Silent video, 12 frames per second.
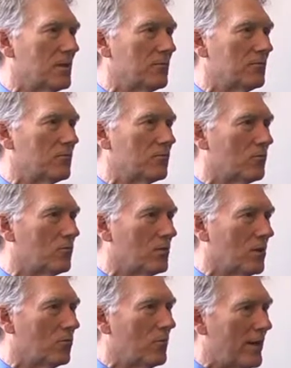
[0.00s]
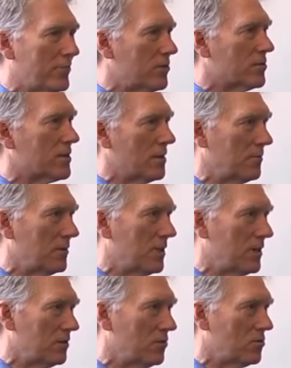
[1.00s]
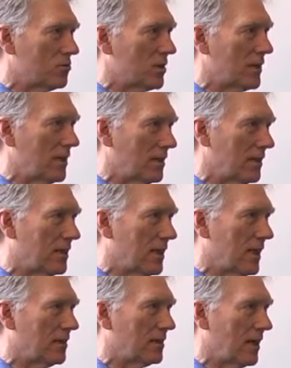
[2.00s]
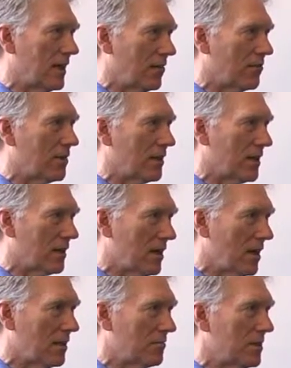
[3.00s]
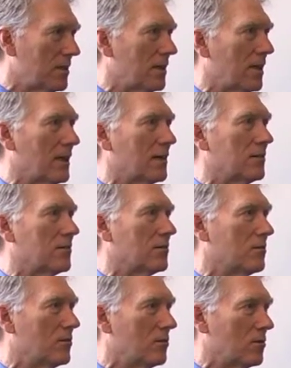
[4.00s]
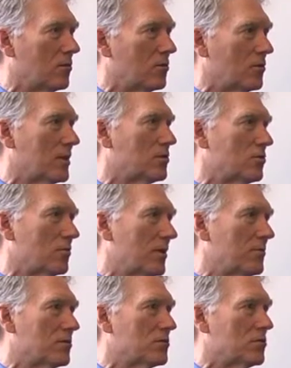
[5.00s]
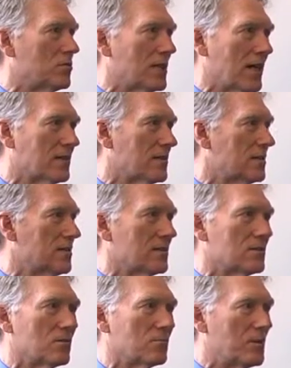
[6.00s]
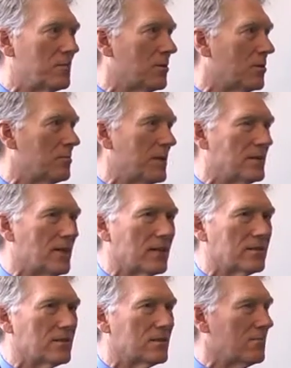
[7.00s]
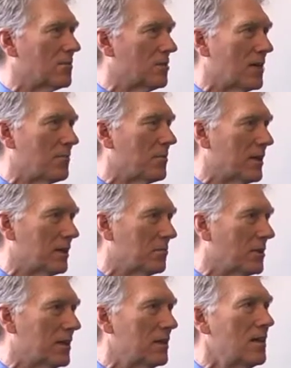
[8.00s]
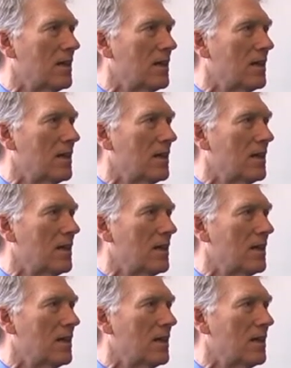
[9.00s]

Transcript: of revenues coming in usually indicate the health of the economy, and you get your revenues through taxes, and so people don't pay taxes if they're not making money.